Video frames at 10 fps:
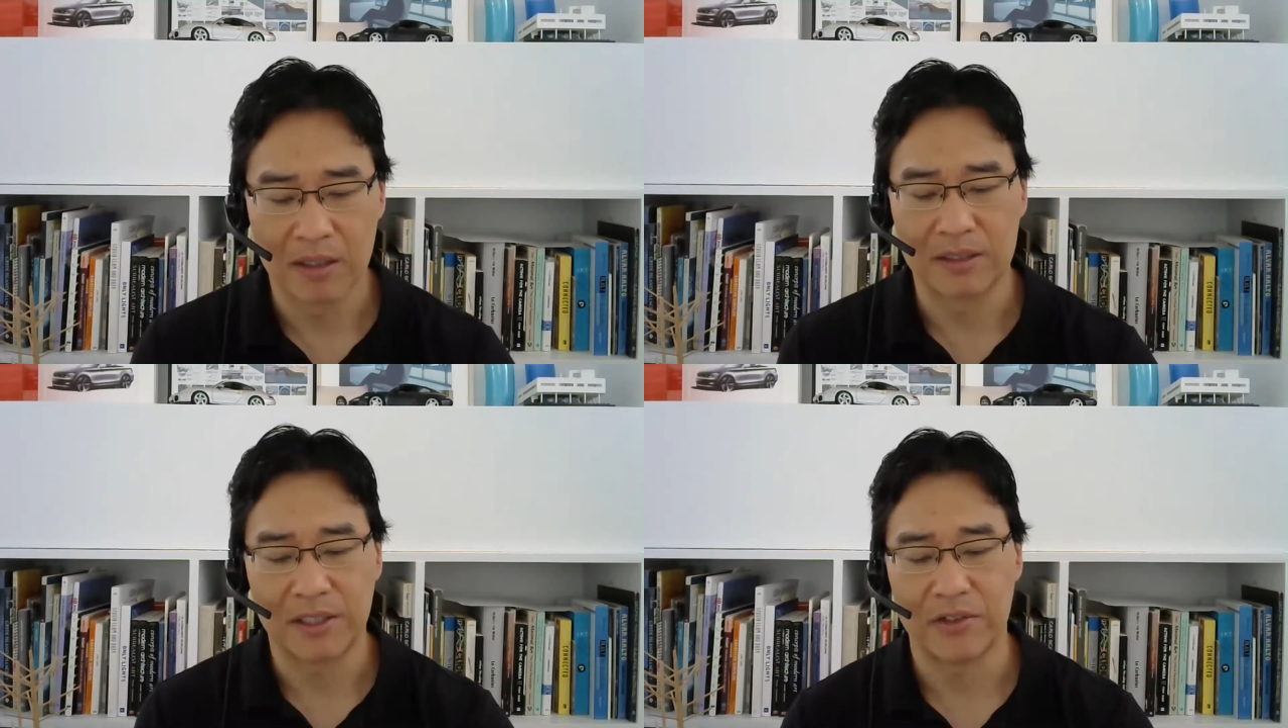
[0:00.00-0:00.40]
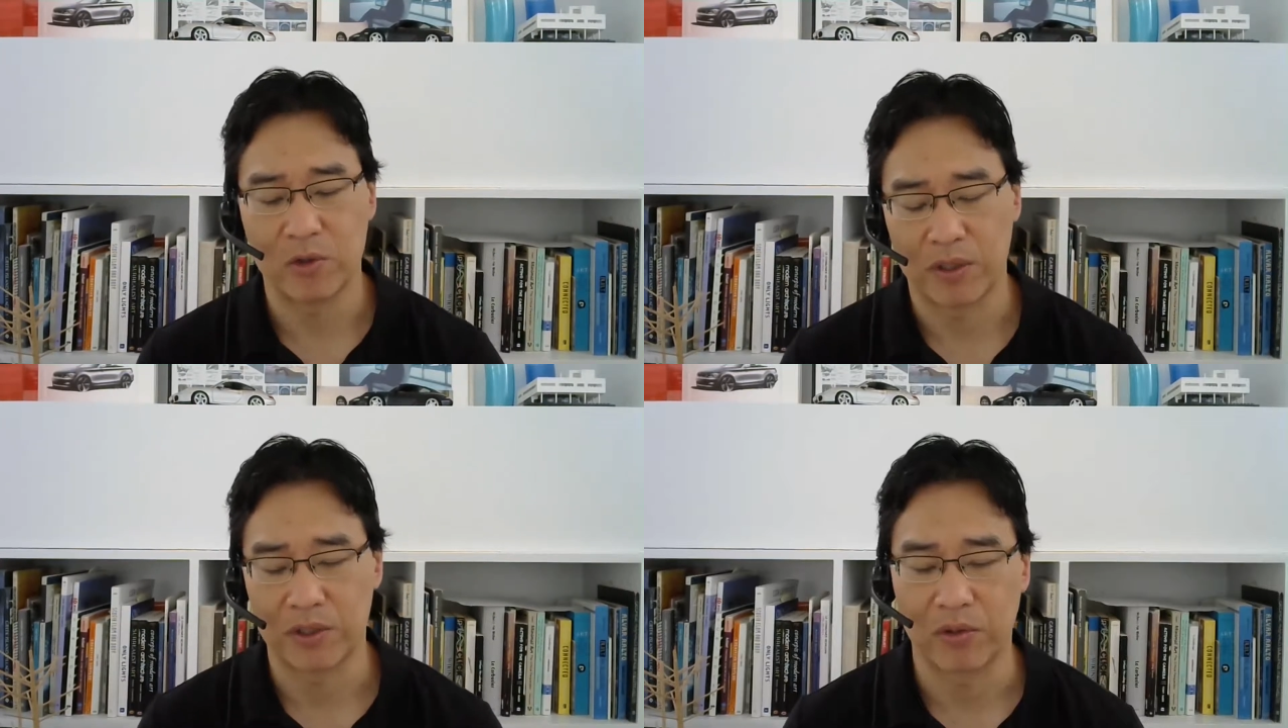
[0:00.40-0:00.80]
I'm going to tell
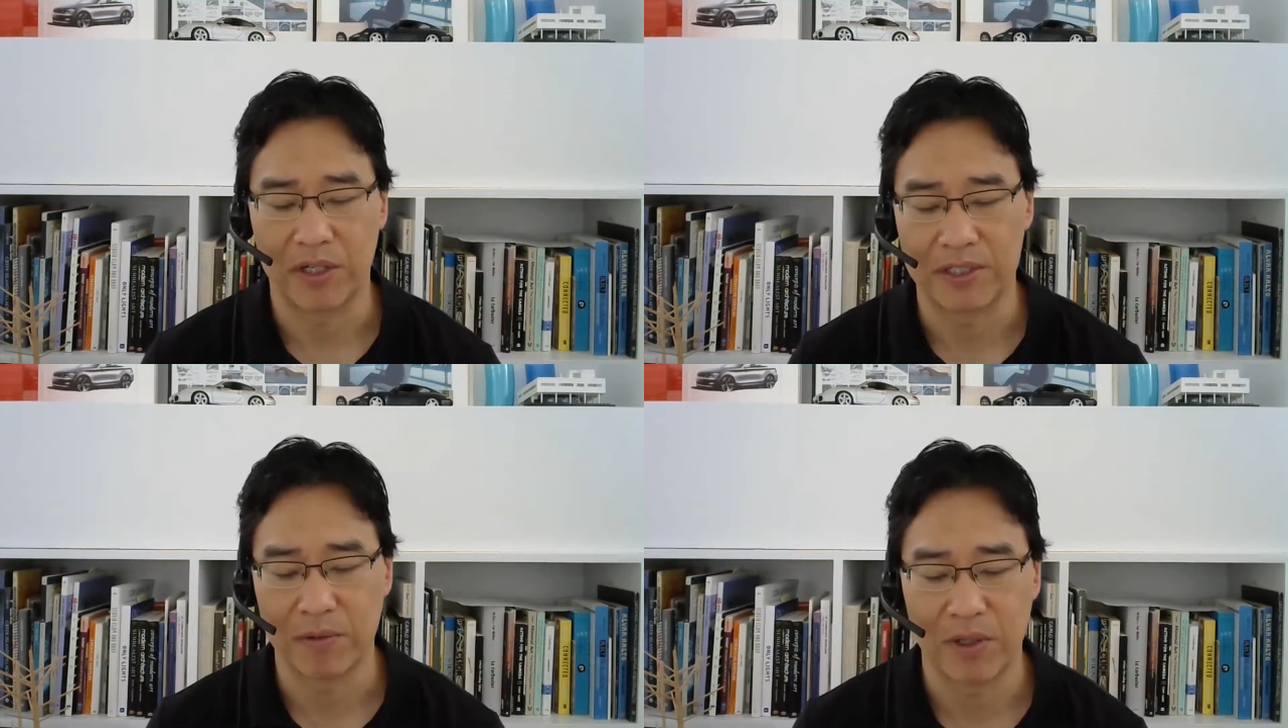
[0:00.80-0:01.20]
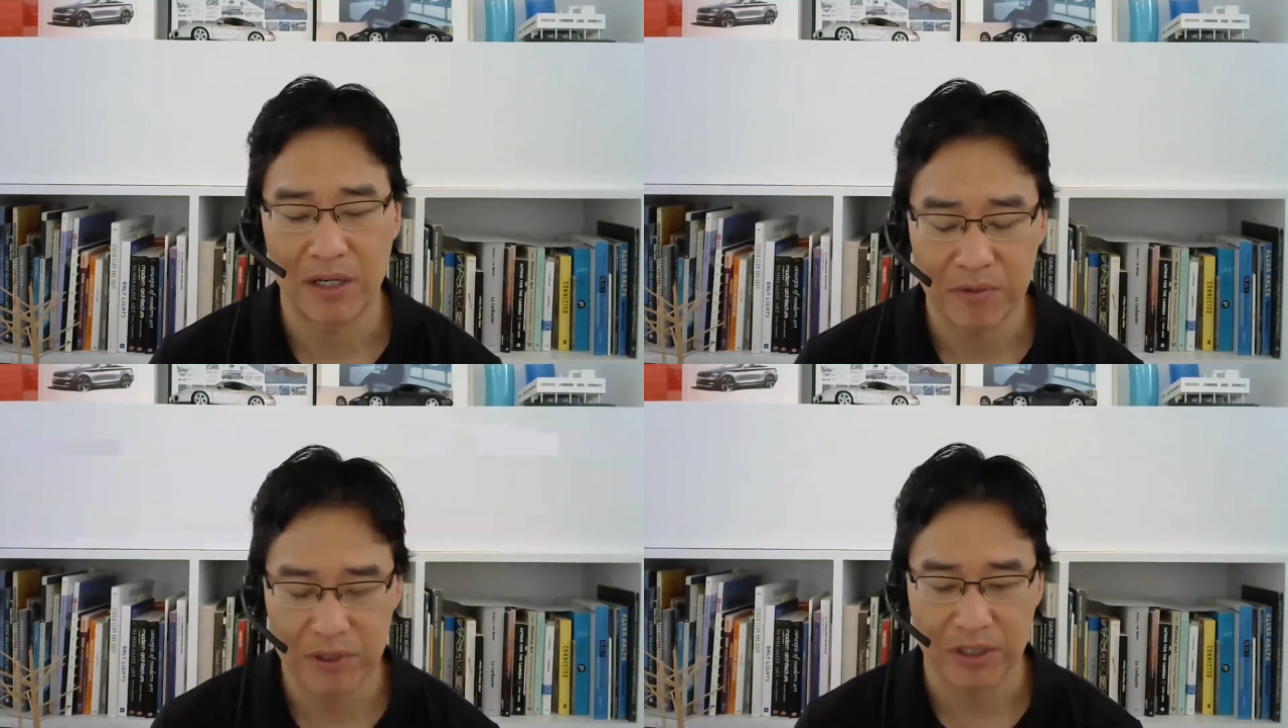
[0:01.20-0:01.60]
you a quick story. Is that
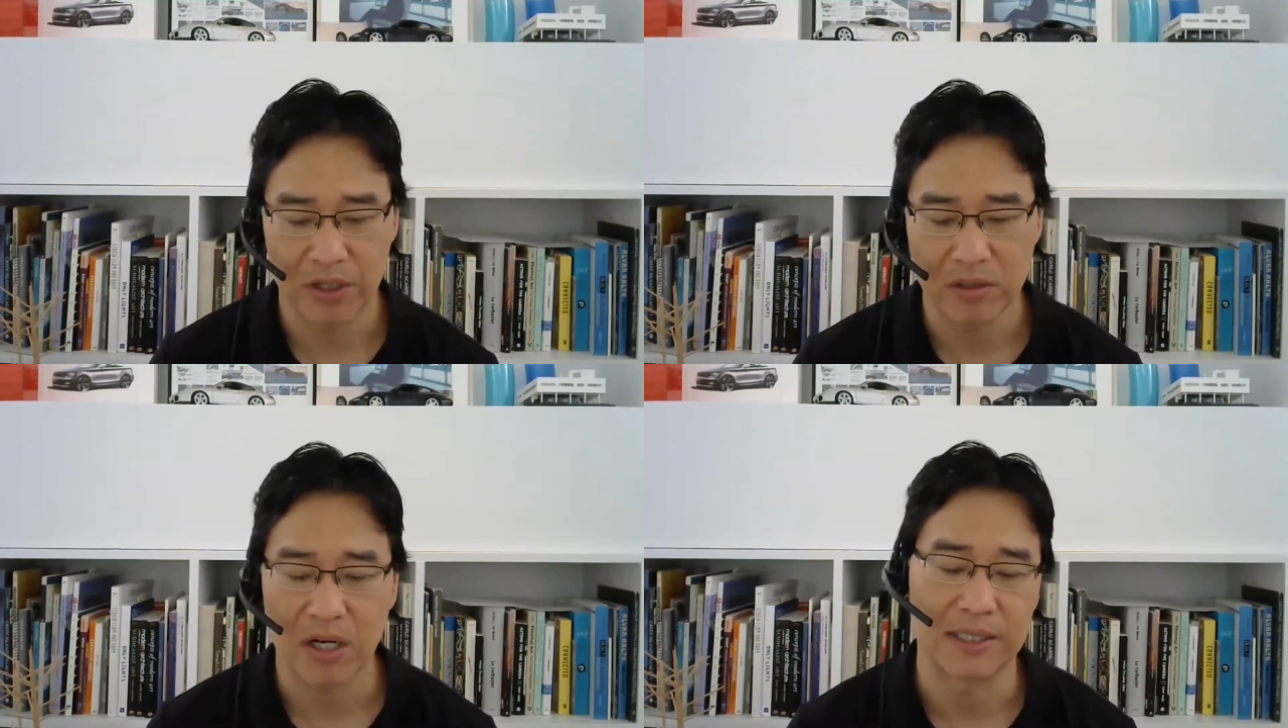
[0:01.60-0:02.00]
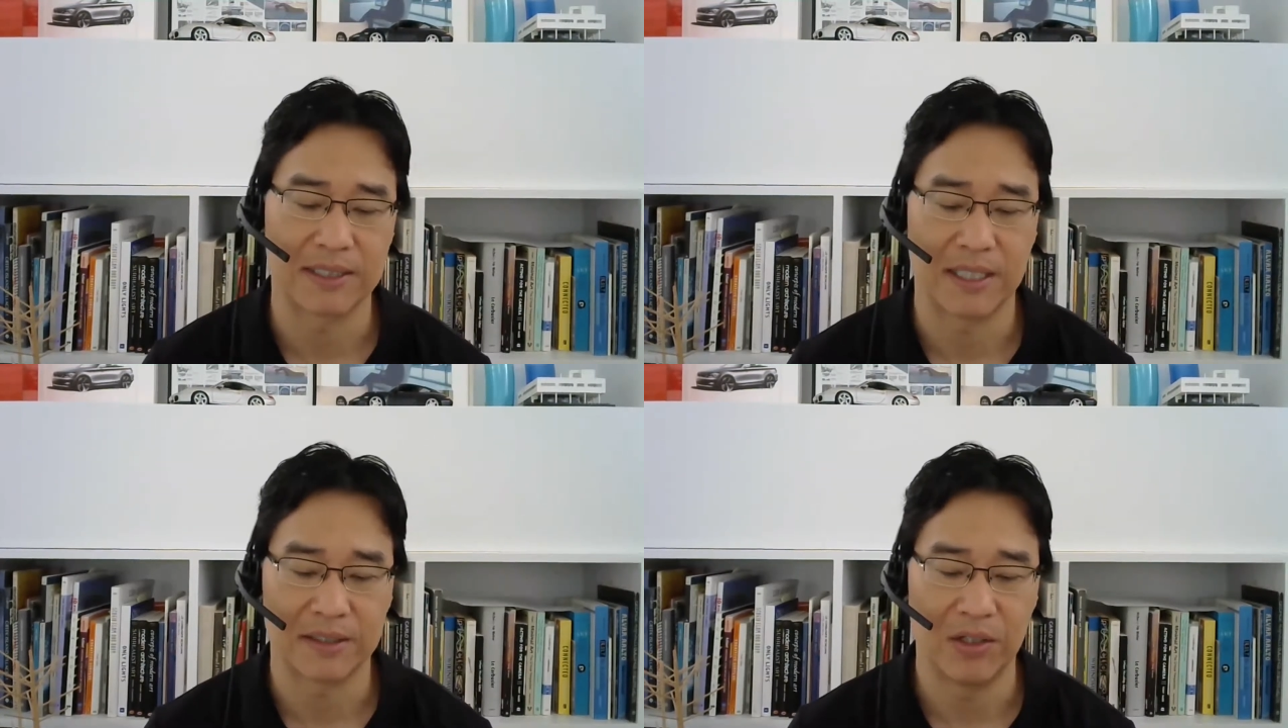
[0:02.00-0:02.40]
when I was a young
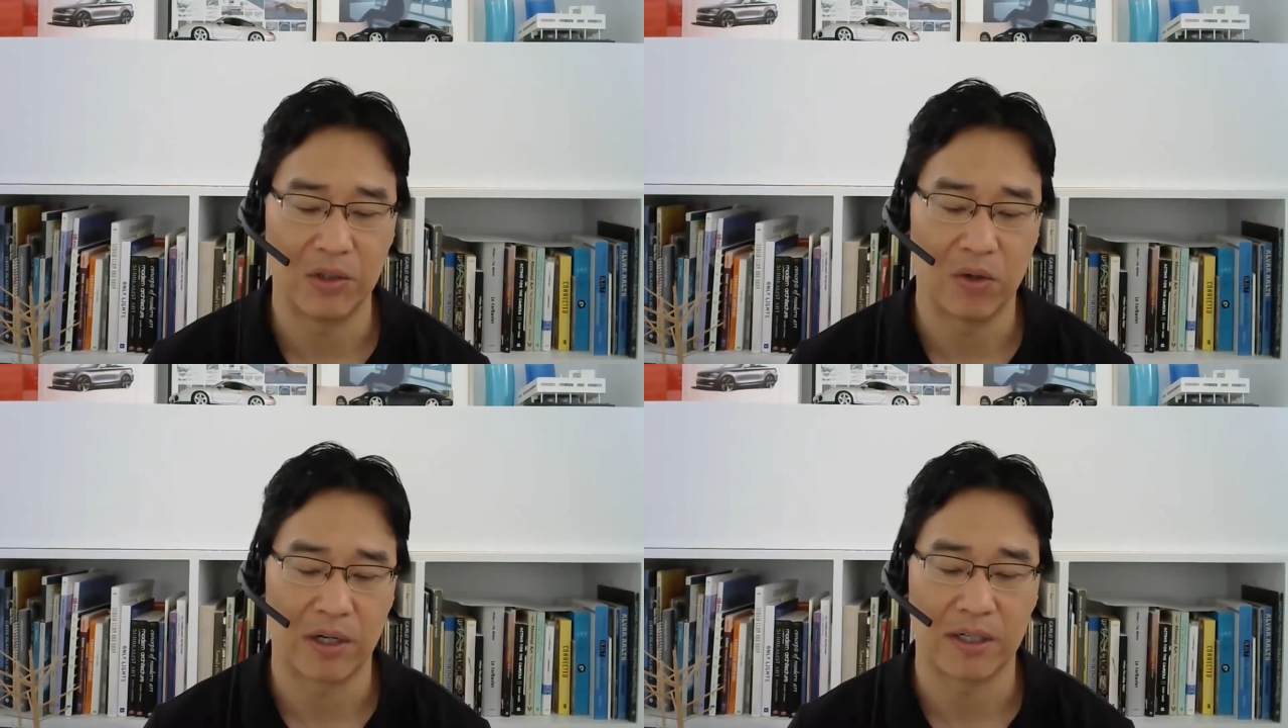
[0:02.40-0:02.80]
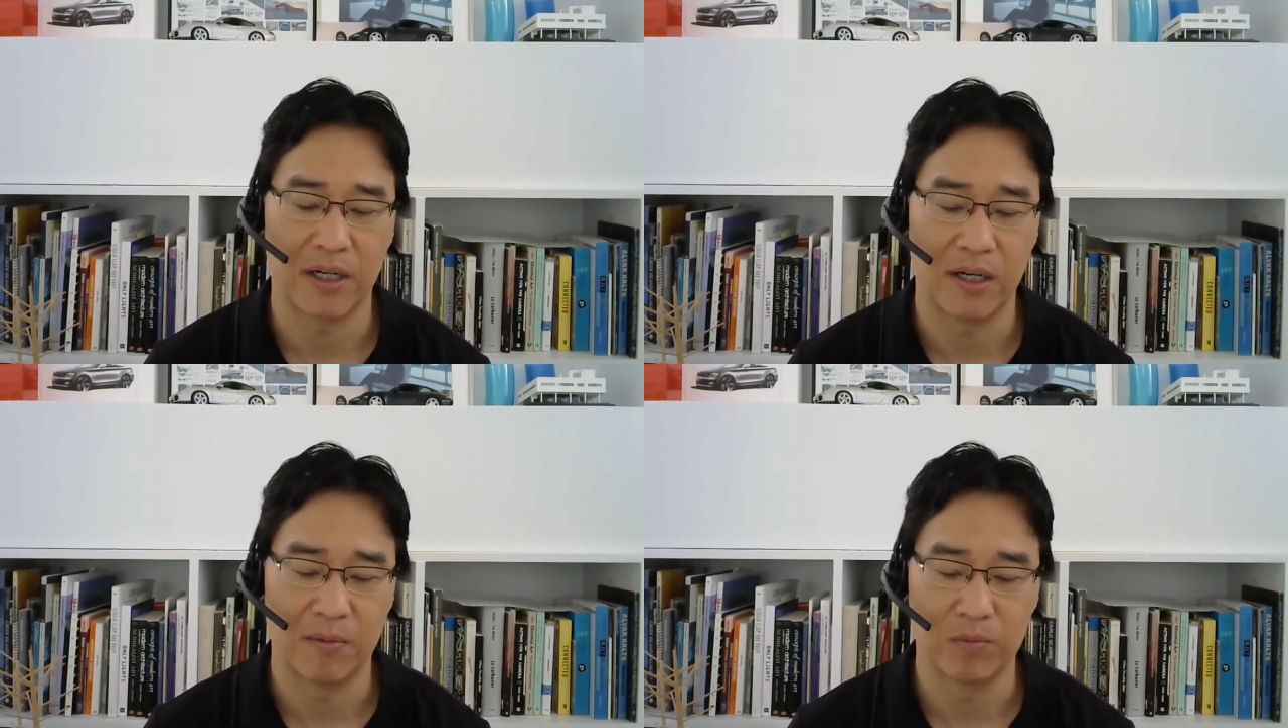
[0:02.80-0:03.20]
architect in New York,